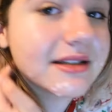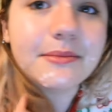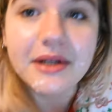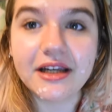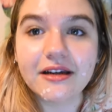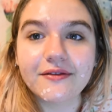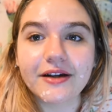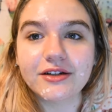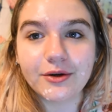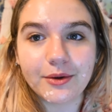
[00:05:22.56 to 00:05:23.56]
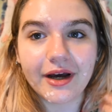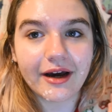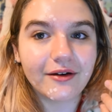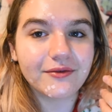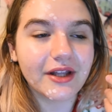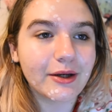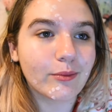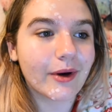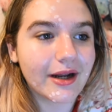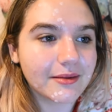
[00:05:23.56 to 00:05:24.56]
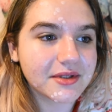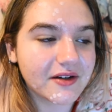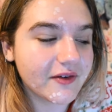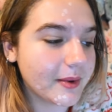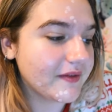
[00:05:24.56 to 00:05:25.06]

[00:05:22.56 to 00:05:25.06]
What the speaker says: Is it me if I don't have like random stuff on my